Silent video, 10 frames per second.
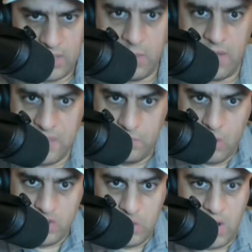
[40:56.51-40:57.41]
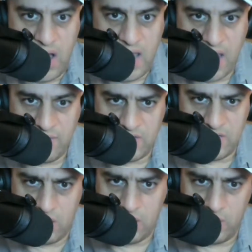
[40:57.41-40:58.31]
came off the emotional high after
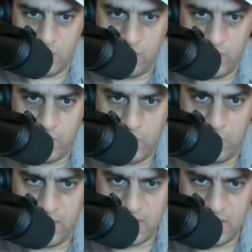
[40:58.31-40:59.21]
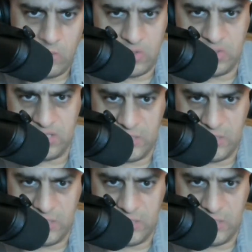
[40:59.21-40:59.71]
slaughtering Wilfredo Gomez, which was